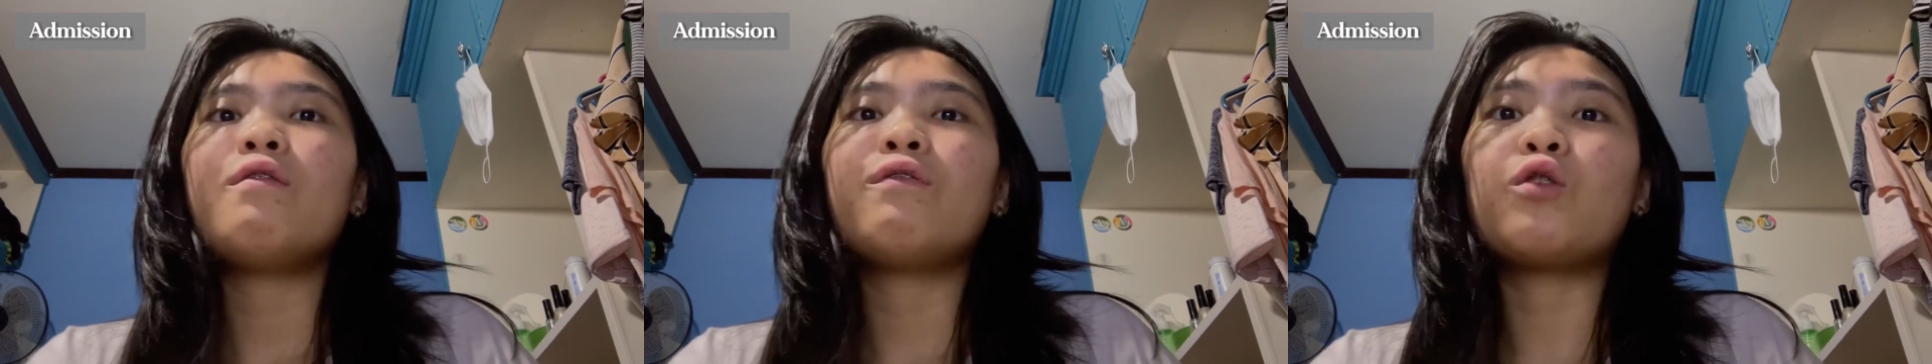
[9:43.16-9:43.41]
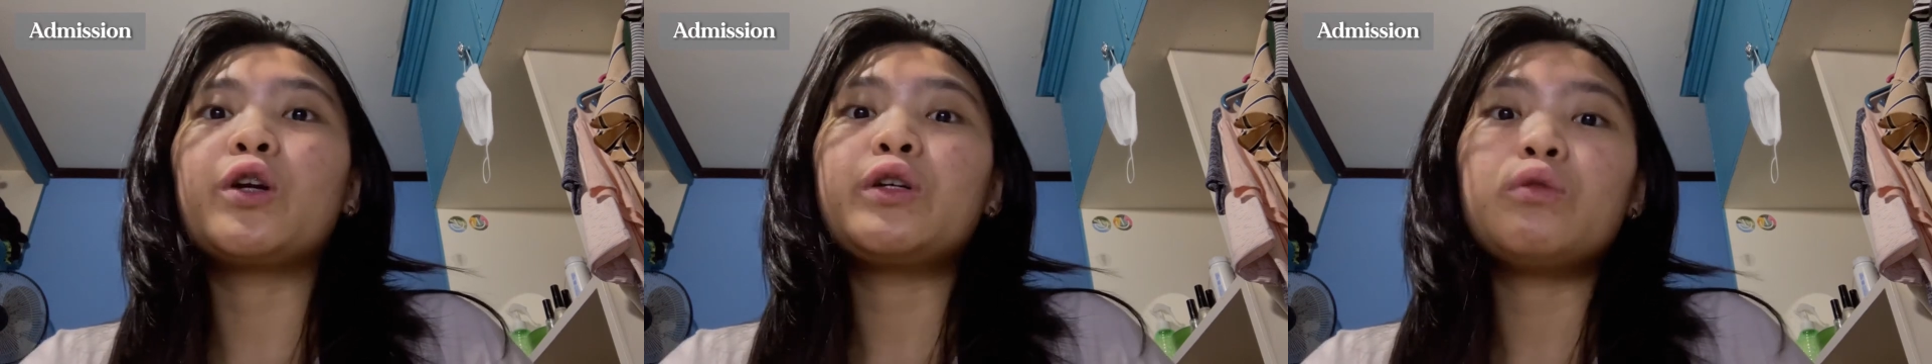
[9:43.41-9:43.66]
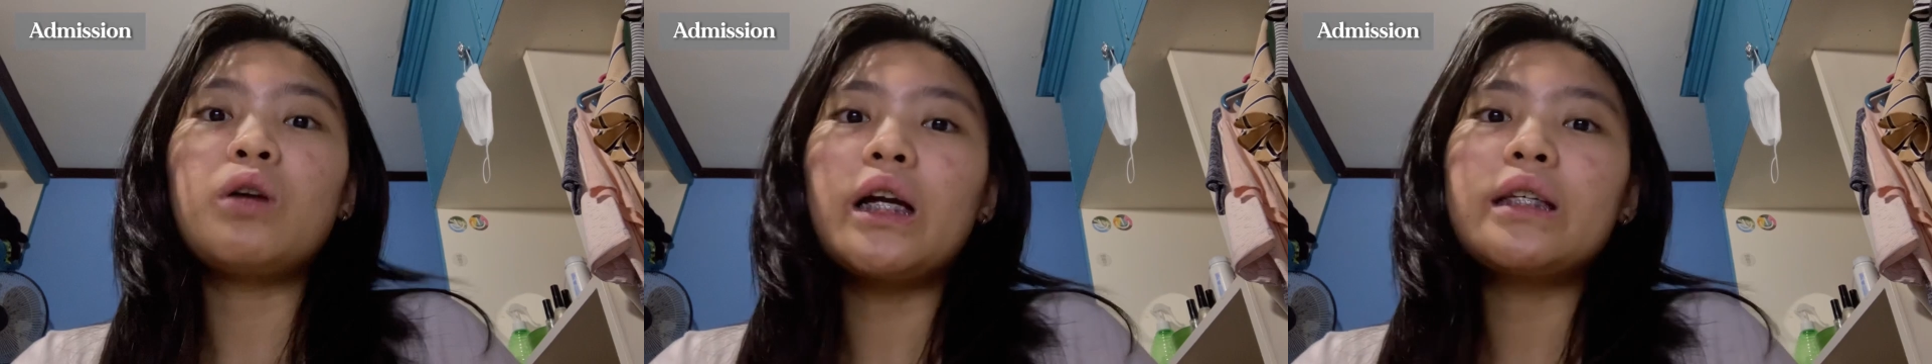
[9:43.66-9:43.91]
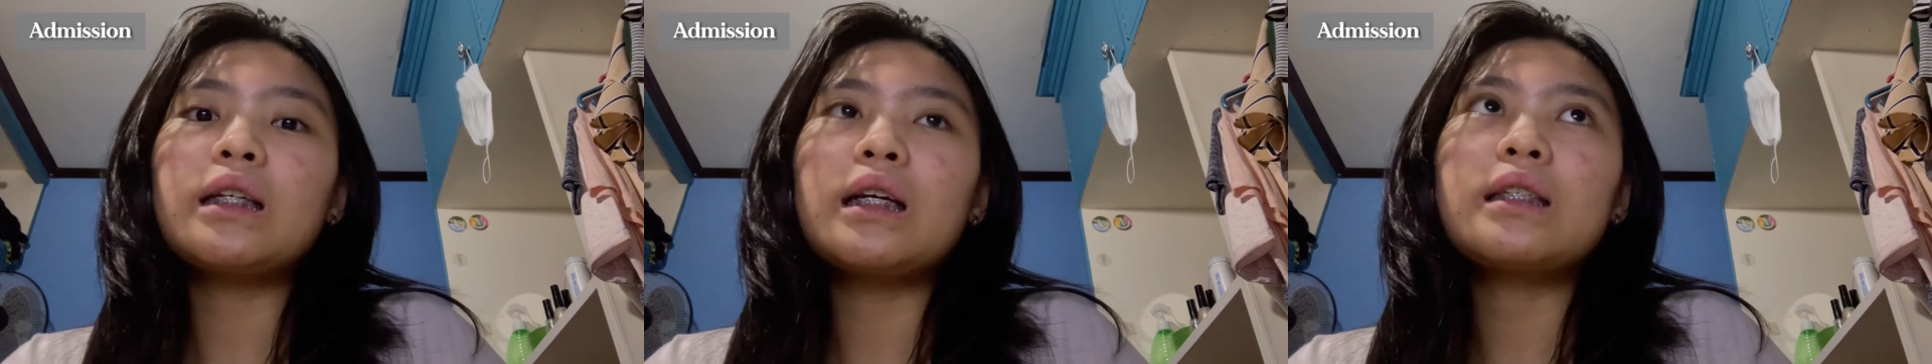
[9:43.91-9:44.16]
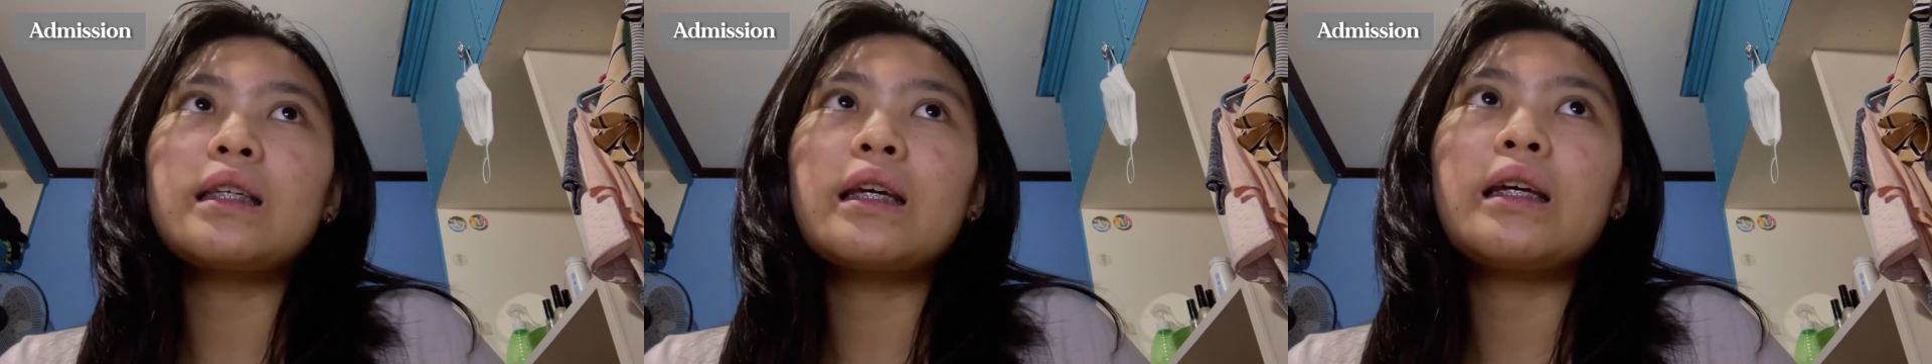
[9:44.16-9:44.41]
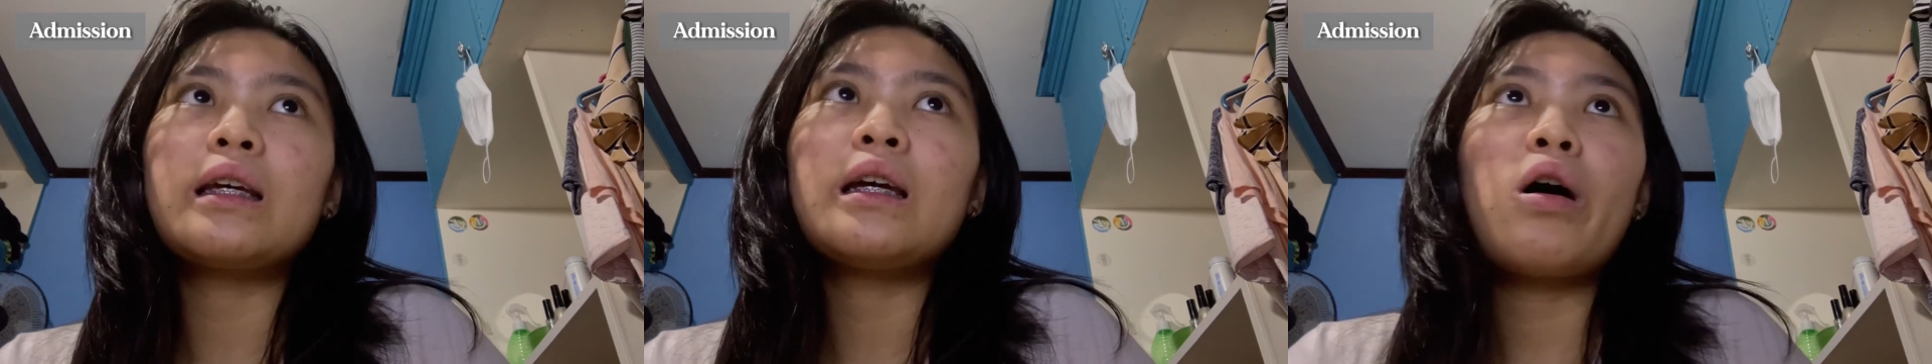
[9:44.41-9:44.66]
for you guys.
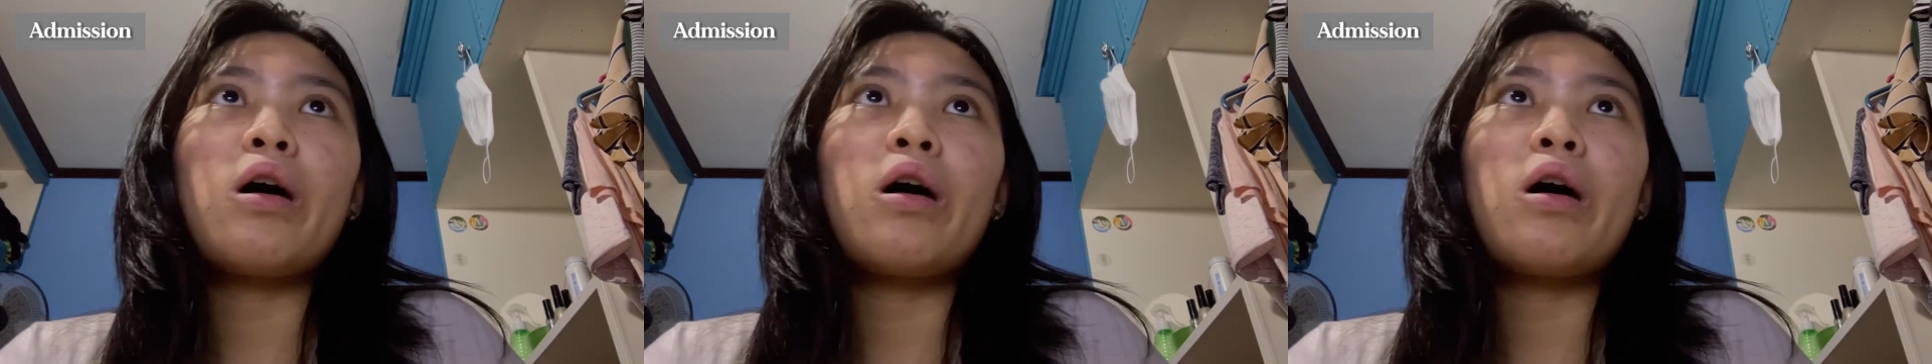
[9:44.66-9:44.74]
Kasi